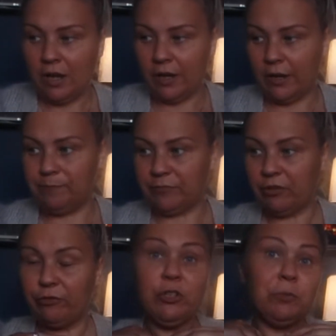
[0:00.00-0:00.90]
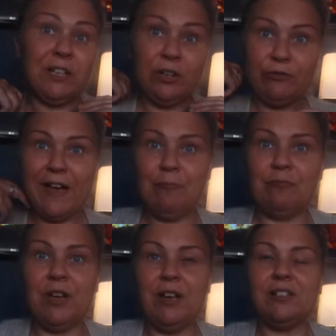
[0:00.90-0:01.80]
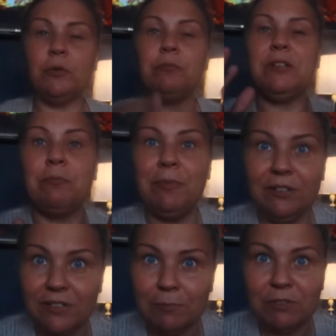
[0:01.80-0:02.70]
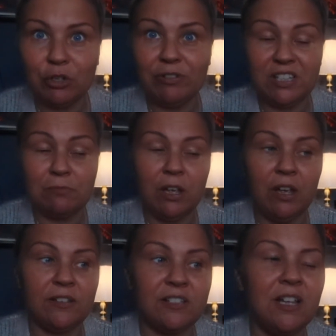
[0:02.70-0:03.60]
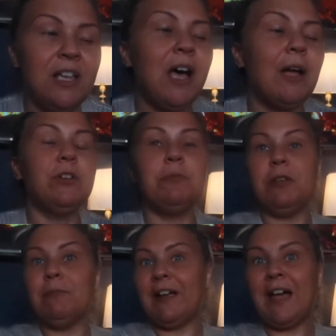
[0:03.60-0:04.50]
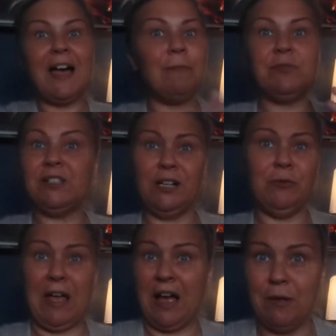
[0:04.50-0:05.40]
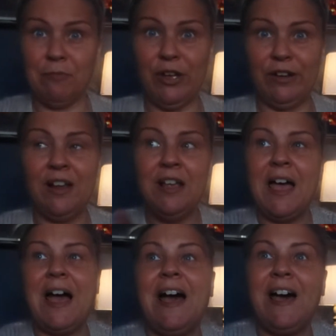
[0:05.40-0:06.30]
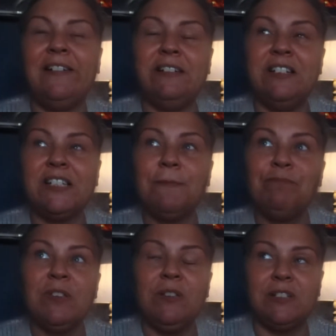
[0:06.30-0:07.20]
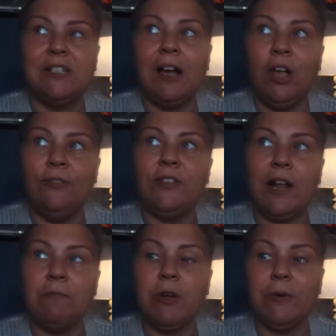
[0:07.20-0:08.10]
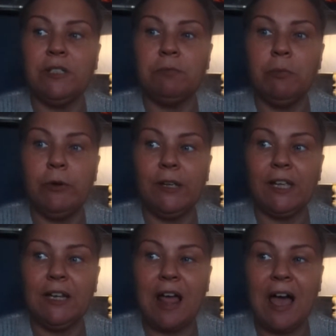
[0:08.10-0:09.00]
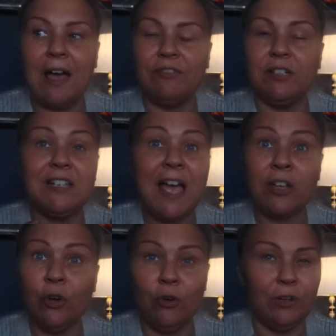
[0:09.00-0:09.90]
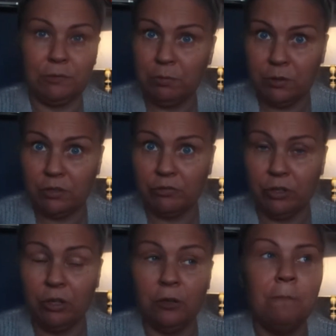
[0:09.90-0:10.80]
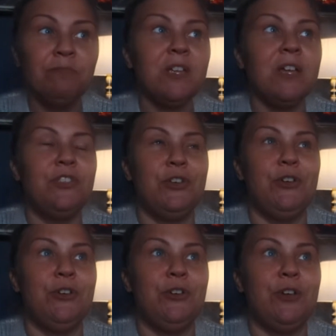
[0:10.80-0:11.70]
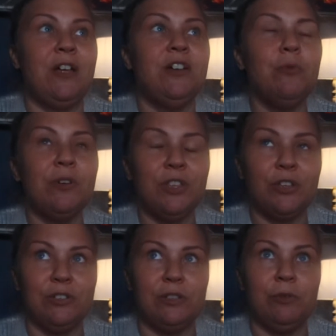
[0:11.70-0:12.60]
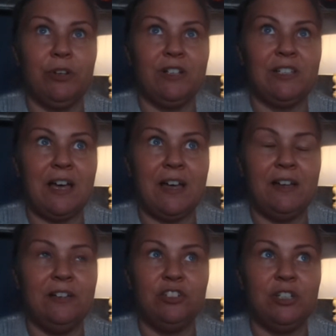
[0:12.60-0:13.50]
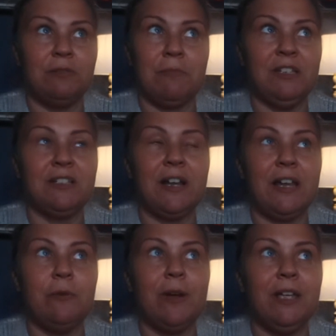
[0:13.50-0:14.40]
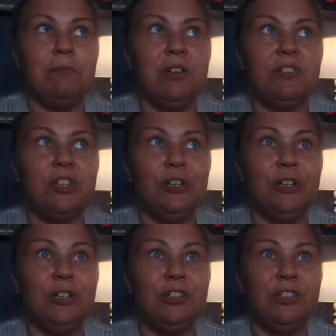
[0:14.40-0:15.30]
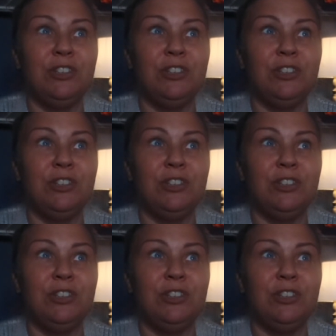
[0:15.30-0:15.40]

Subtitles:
first week of November, so it'll be the build up to Christmas. I'm going to be in my absolute element, and the salon that I'm going to be working at, the decor is beautiful. I know one of the girls who works there, and she's amazing anyway, but the